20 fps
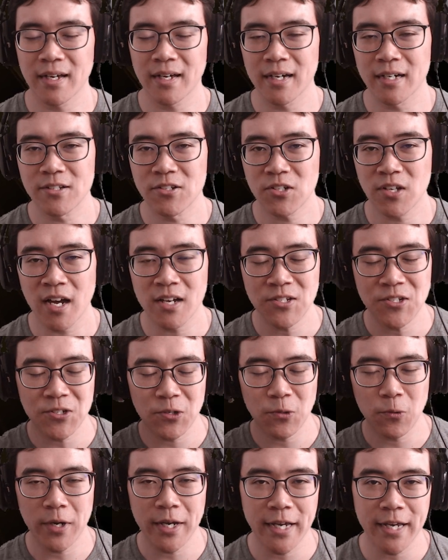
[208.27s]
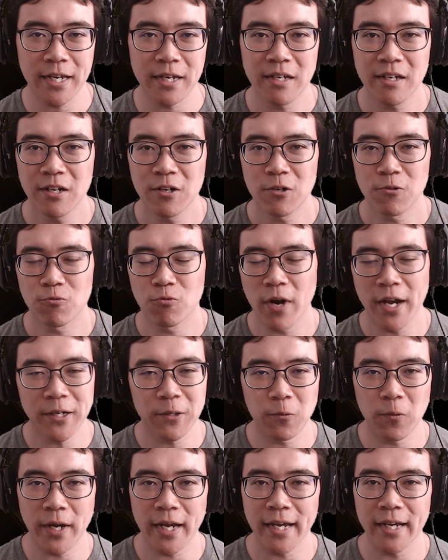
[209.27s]
toss it away right
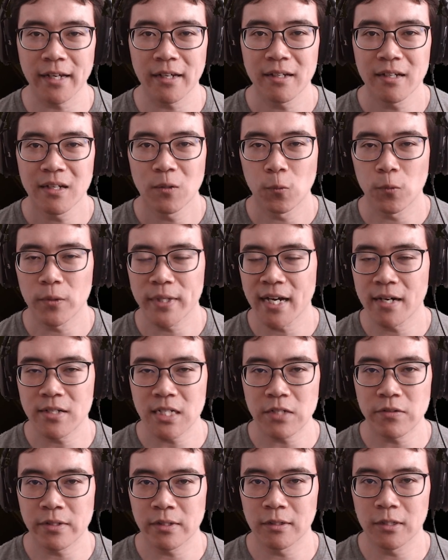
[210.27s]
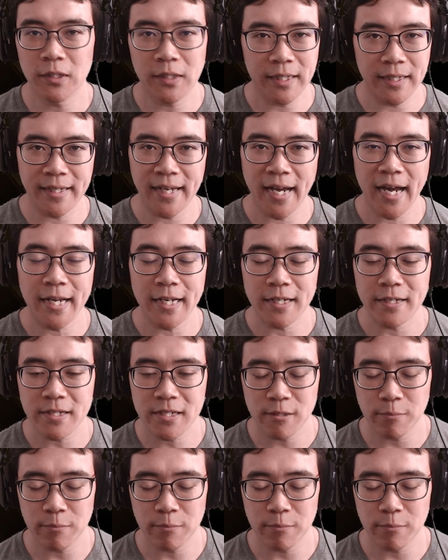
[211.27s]
away without even looking at it.